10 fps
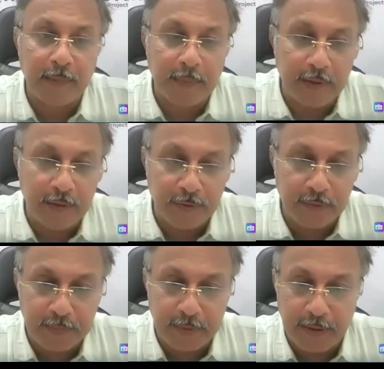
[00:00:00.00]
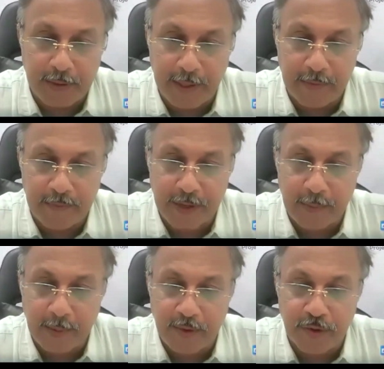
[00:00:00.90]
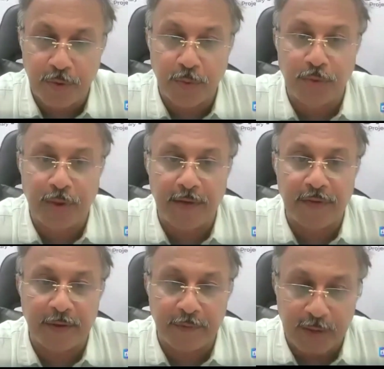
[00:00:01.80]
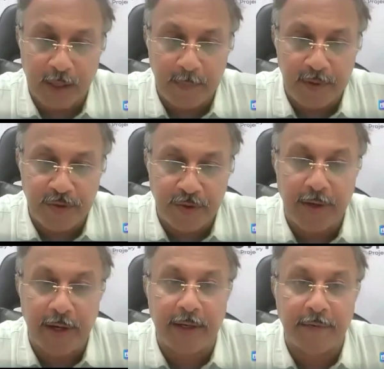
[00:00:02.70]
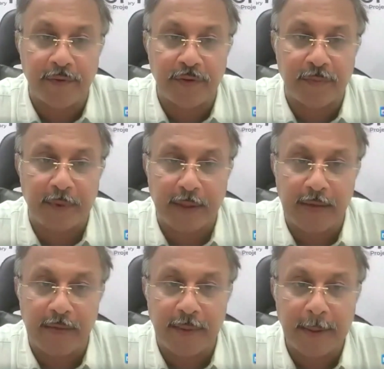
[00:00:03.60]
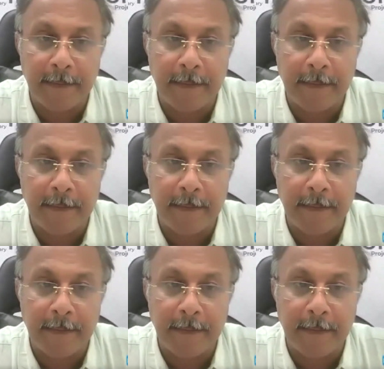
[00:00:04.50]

Anyway, it takes time. I'll just show the receipt which has already been generated for someone else.